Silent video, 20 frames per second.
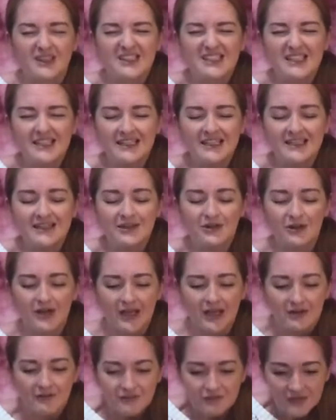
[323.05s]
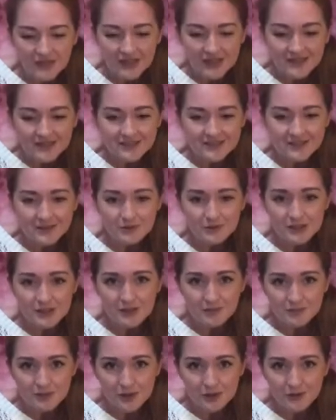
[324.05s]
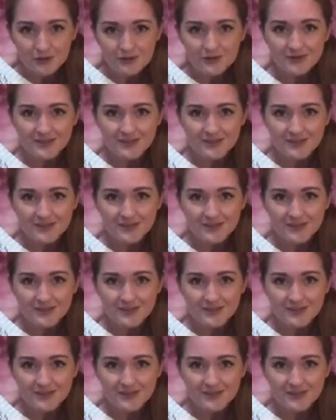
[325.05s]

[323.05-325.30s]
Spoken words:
teeny little ant feet. Tiptoe,